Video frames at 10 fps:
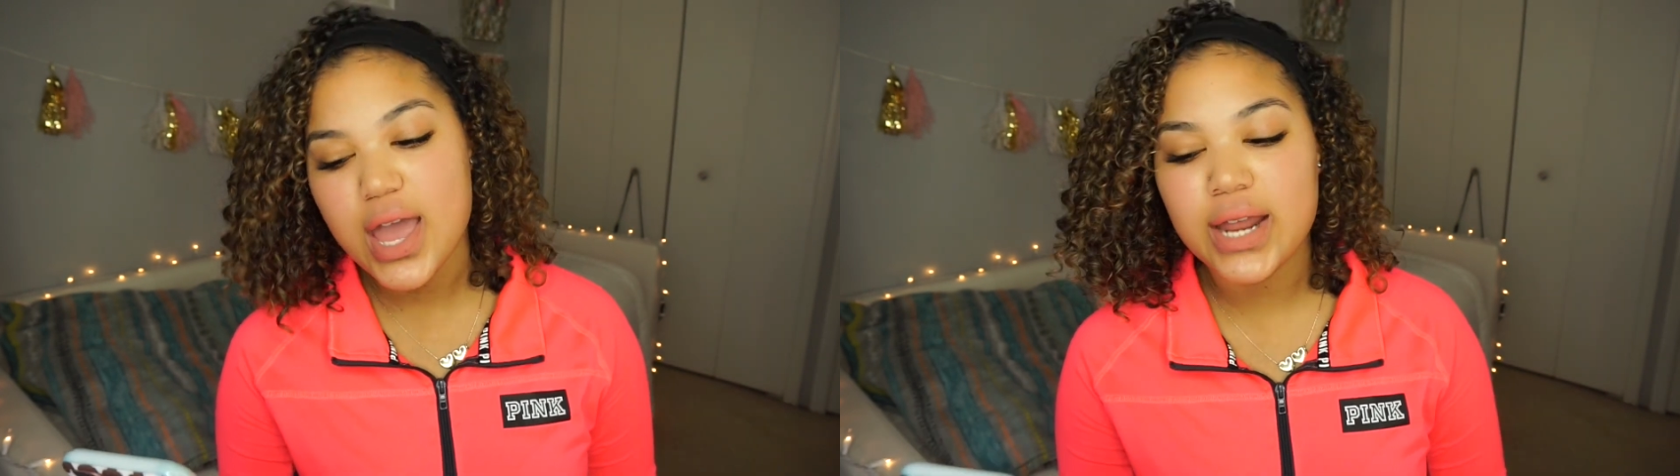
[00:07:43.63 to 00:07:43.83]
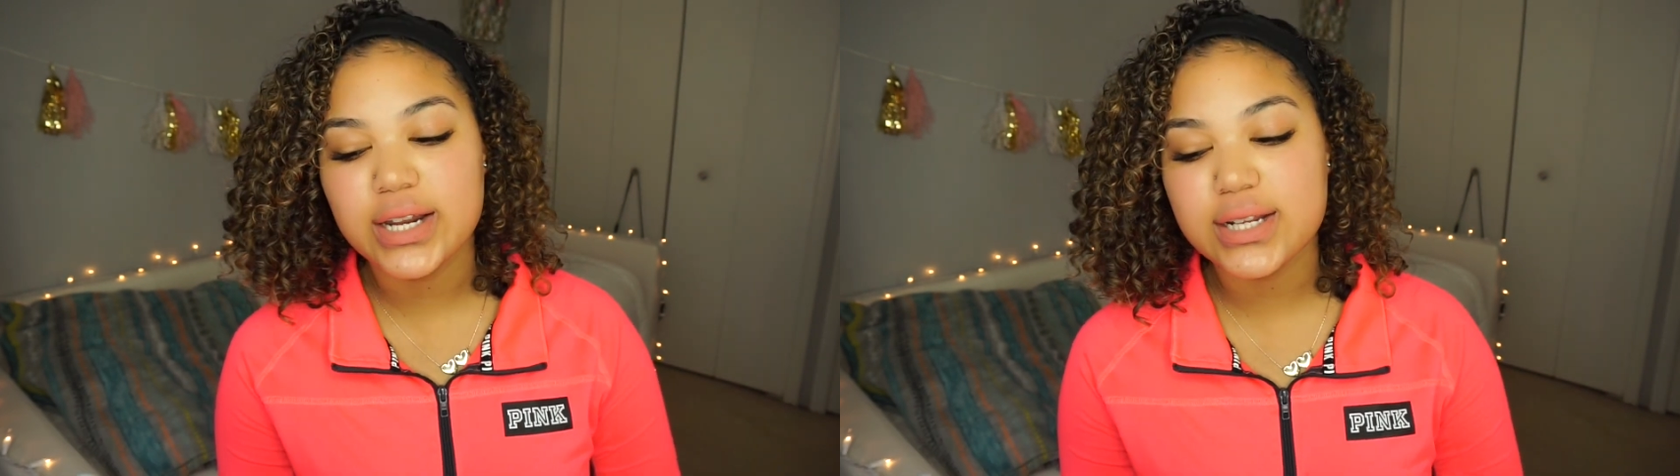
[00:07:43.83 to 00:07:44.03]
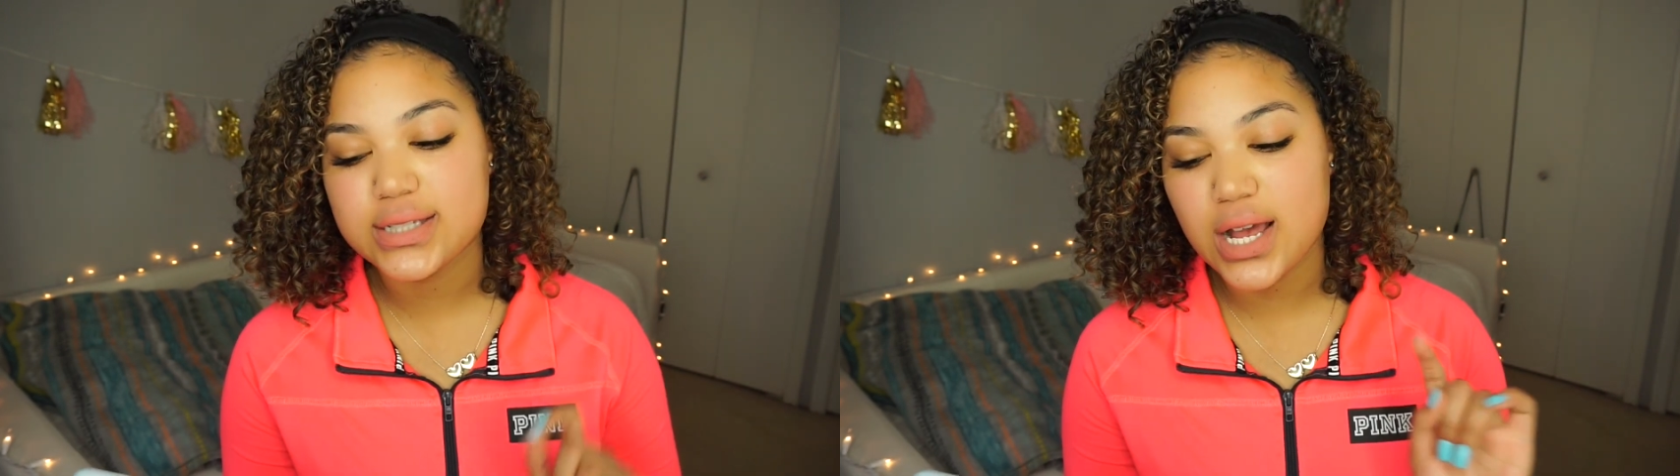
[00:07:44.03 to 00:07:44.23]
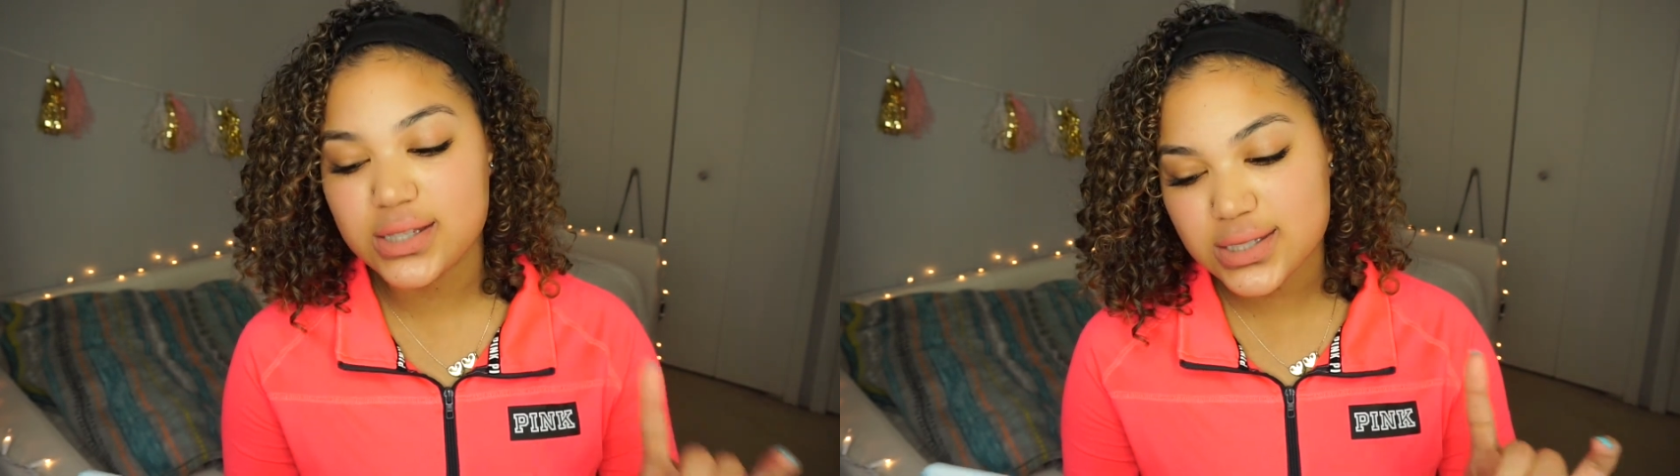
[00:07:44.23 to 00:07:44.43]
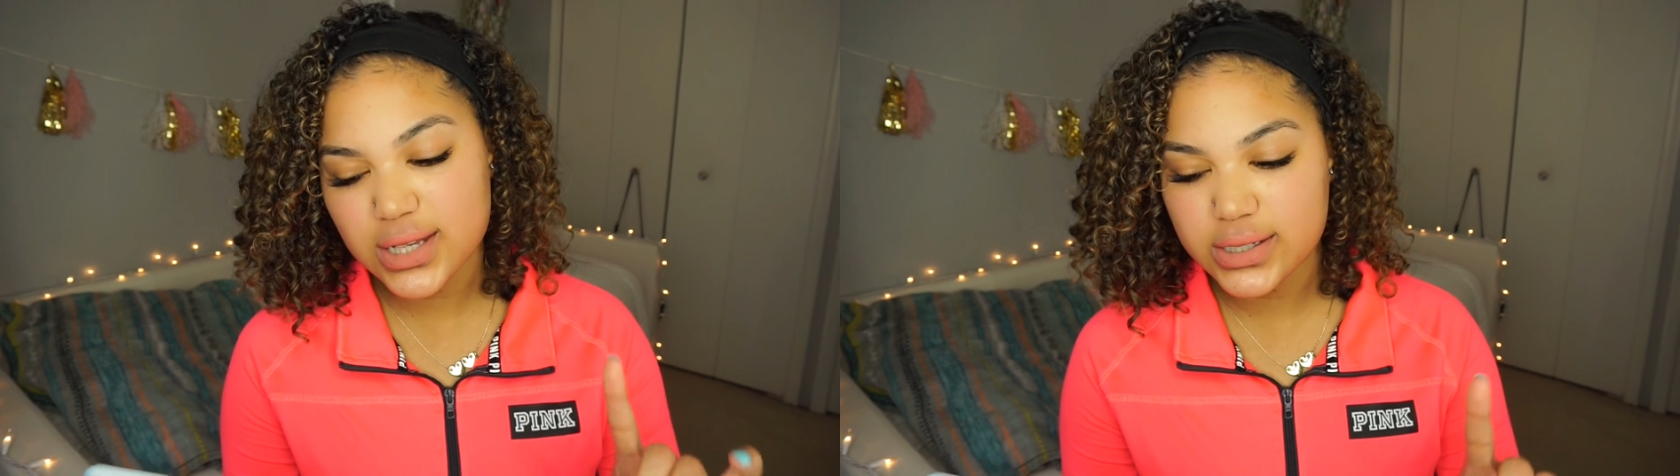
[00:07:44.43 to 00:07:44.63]
and it is
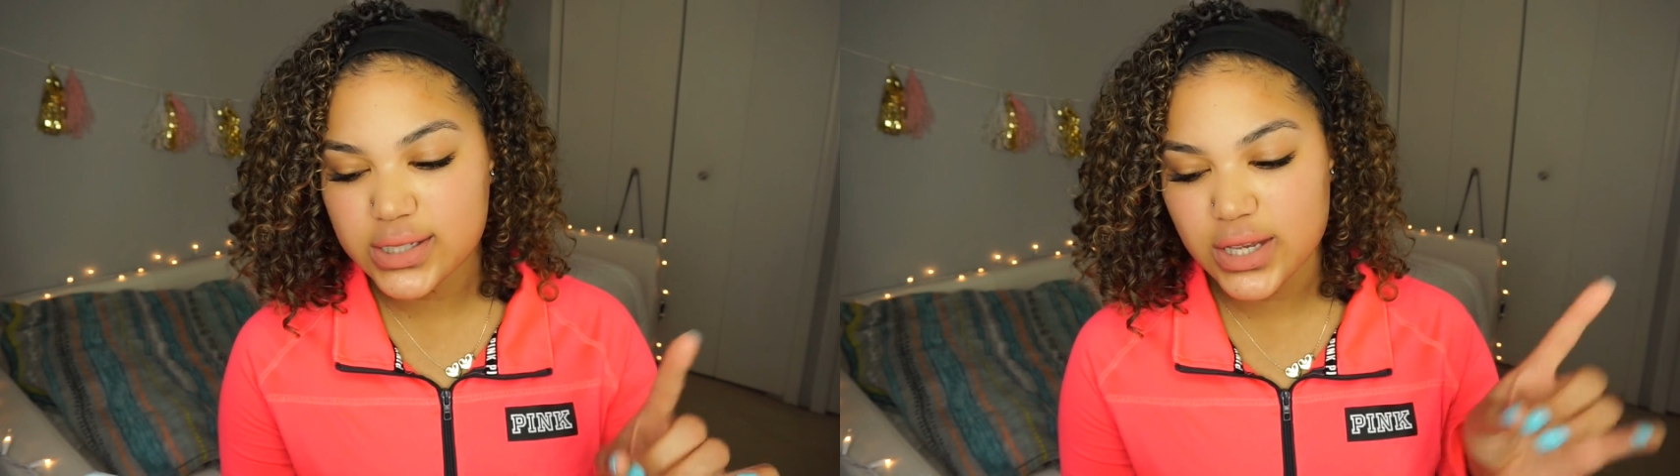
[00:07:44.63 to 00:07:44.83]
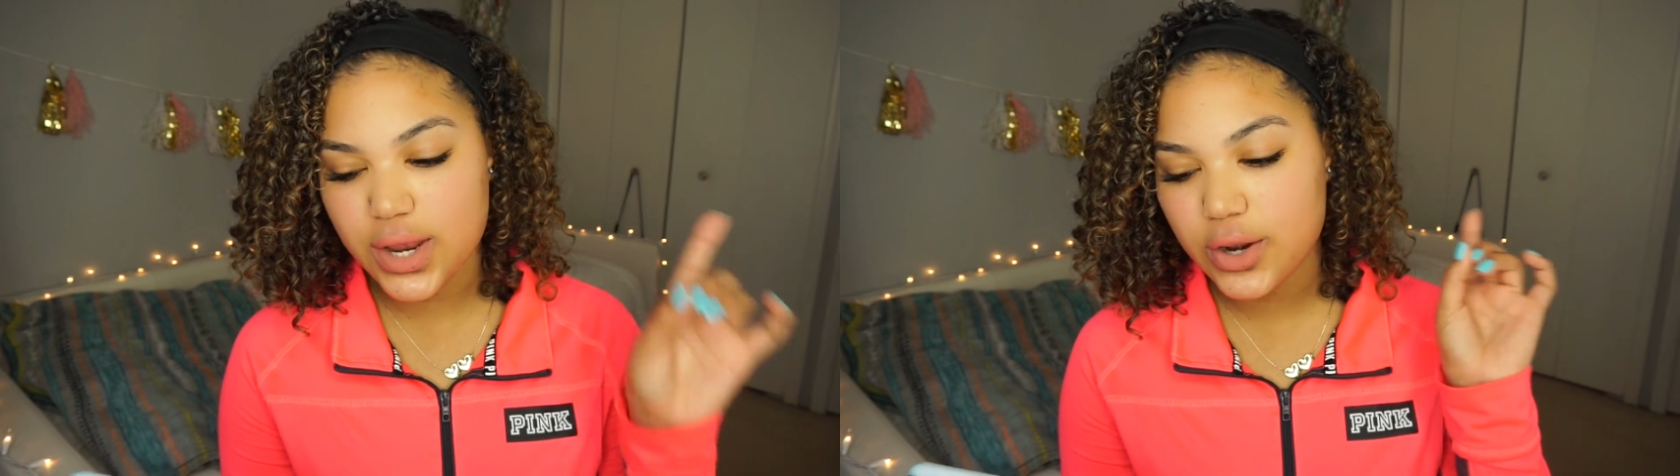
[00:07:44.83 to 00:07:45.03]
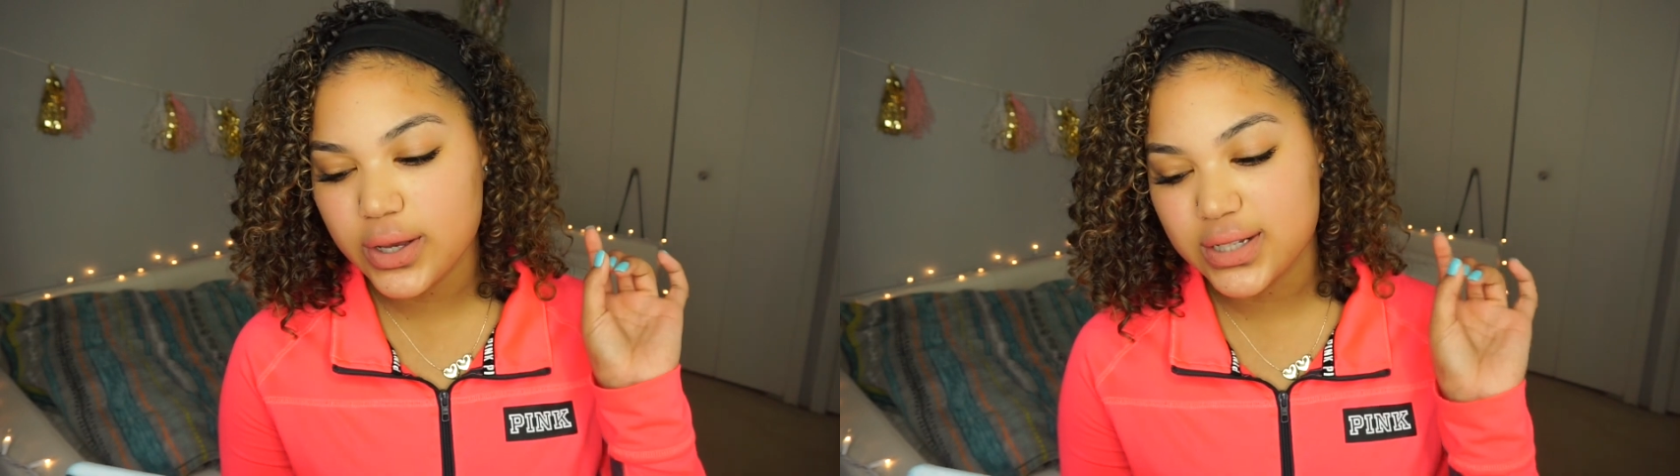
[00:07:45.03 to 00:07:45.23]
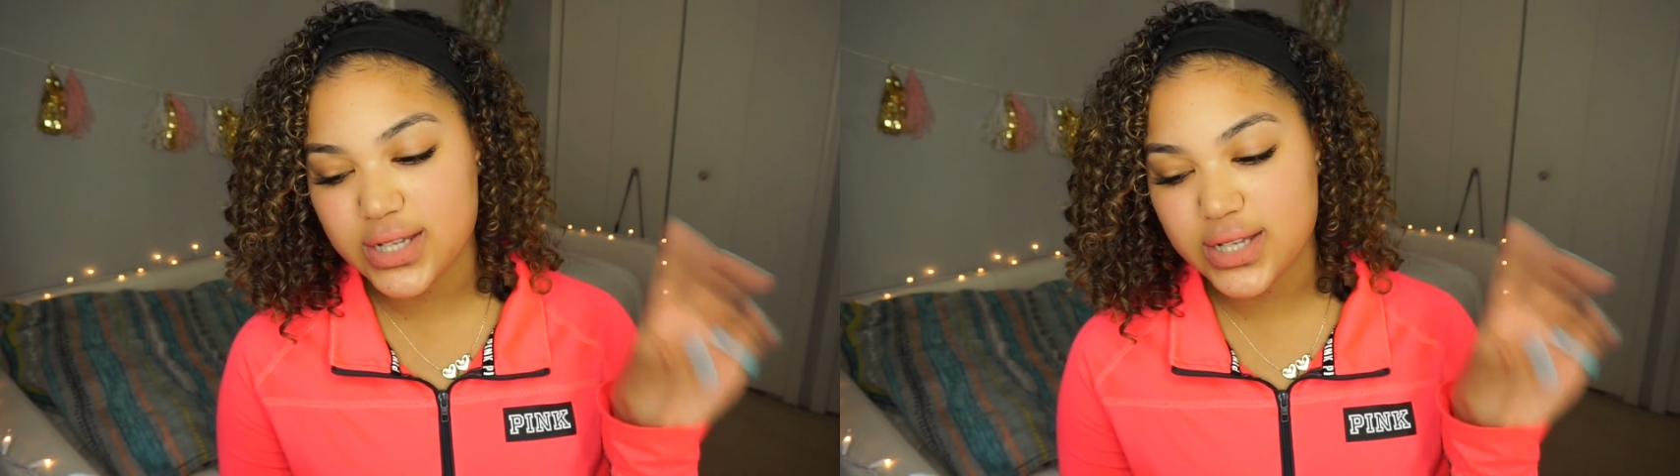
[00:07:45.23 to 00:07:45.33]
unscented,